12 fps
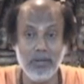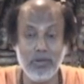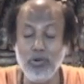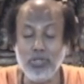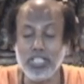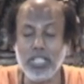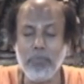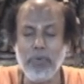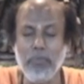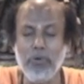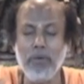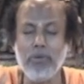Don't say
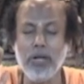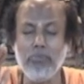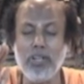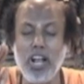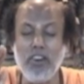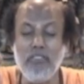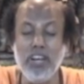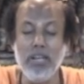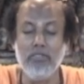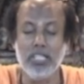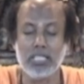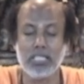people have become
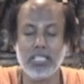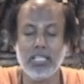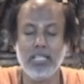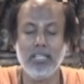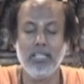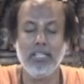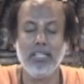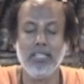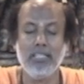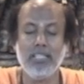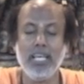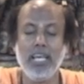non-believers.
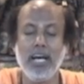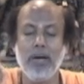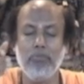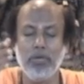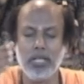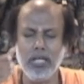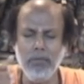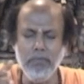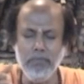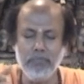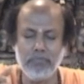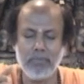They have
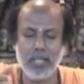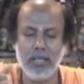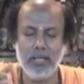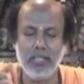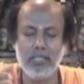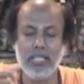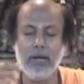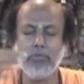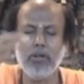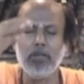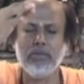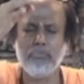
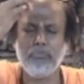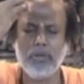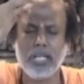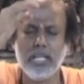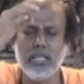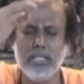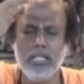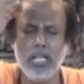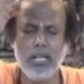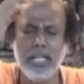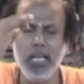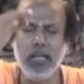forgotten the
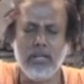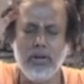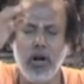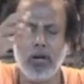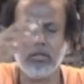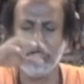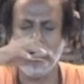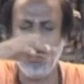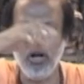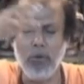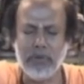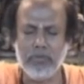real God, the
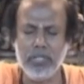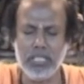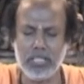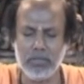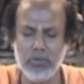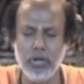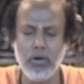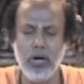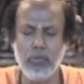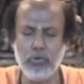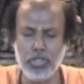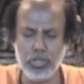all-pervasive,
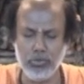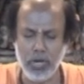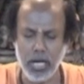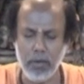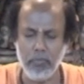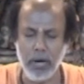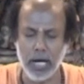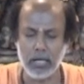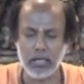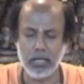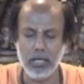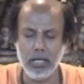of which you are a
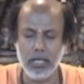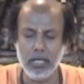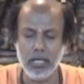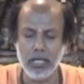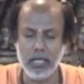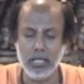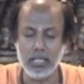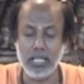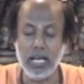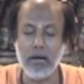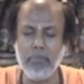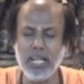part.
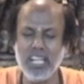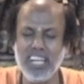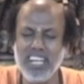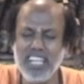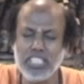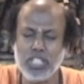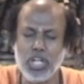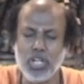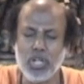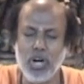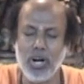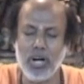They have made a lesser
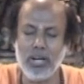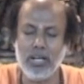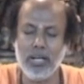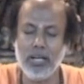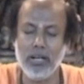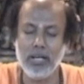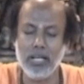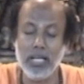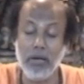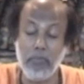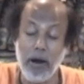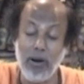God
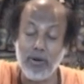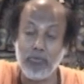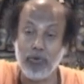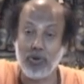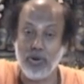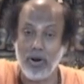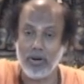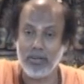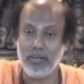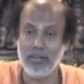a powerful God.